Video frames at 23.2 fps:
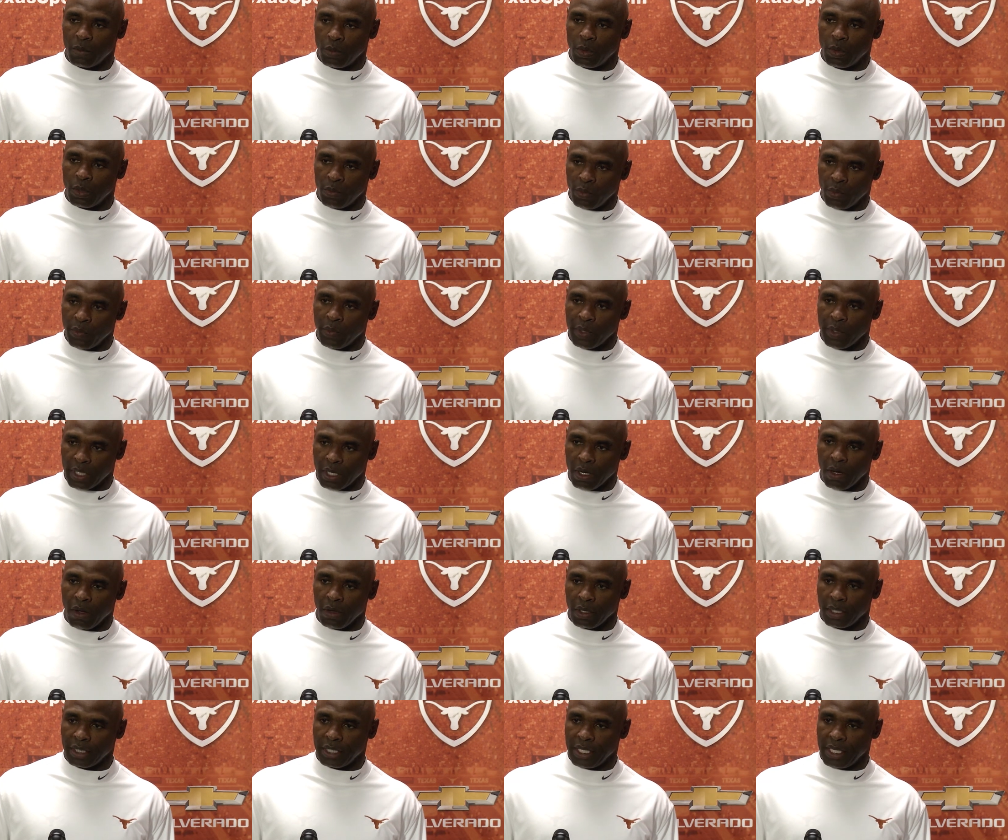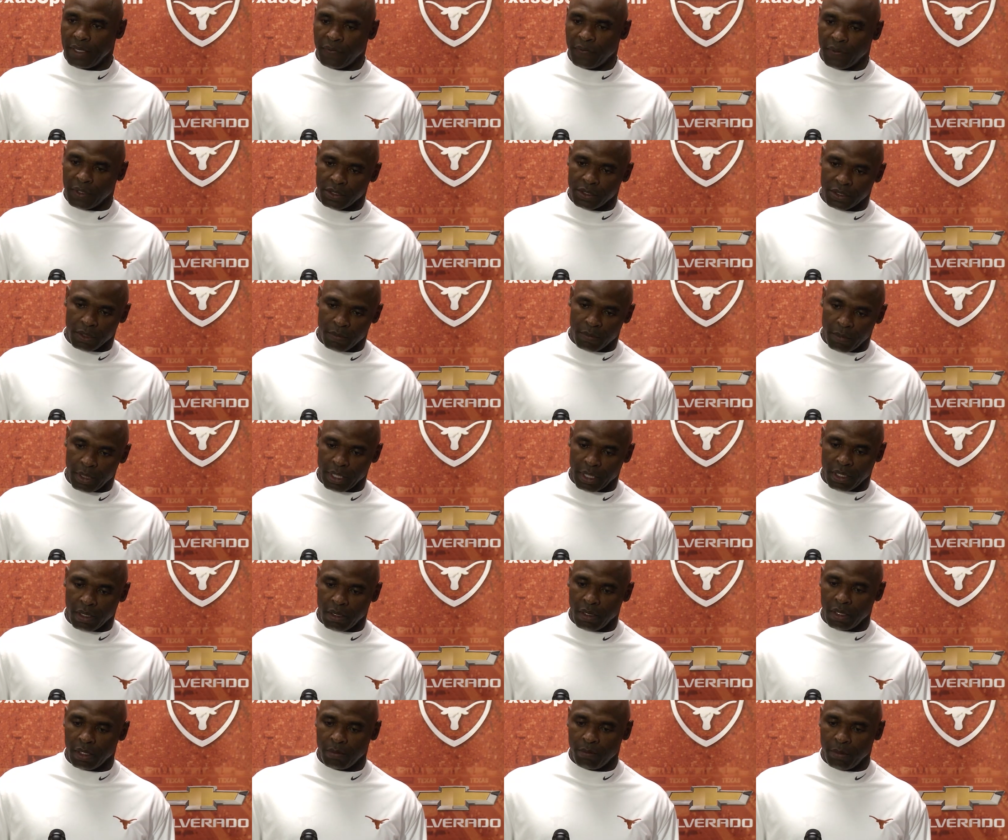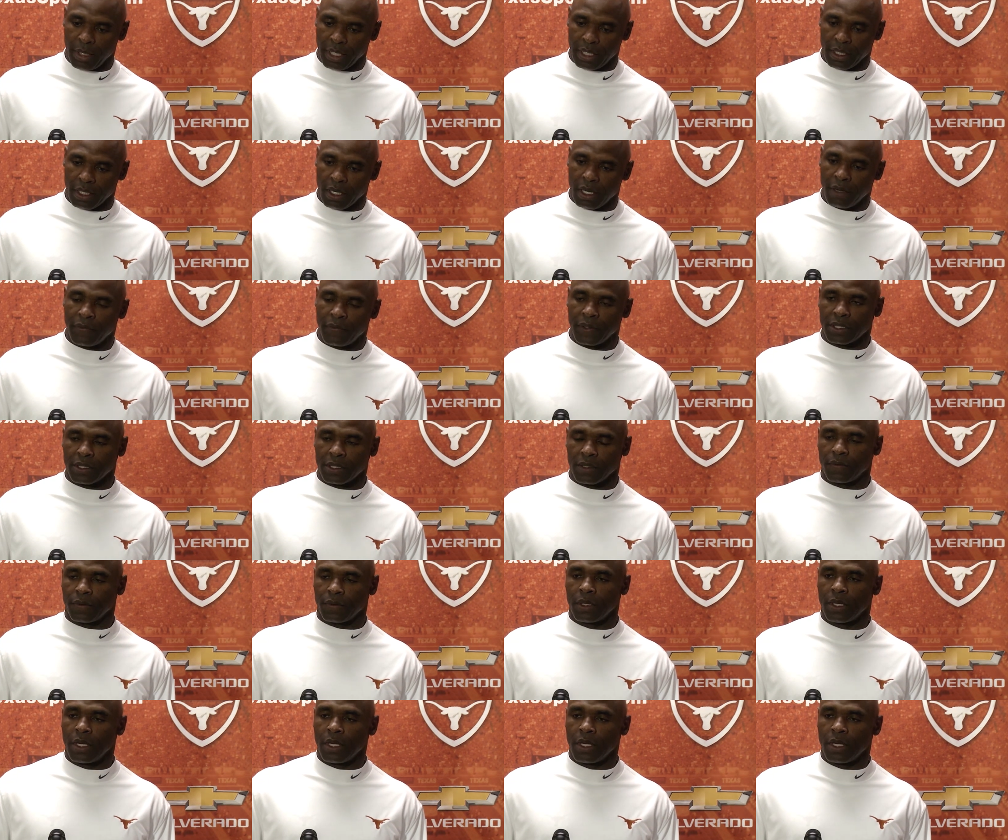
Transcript: when we call a defense or make an offensive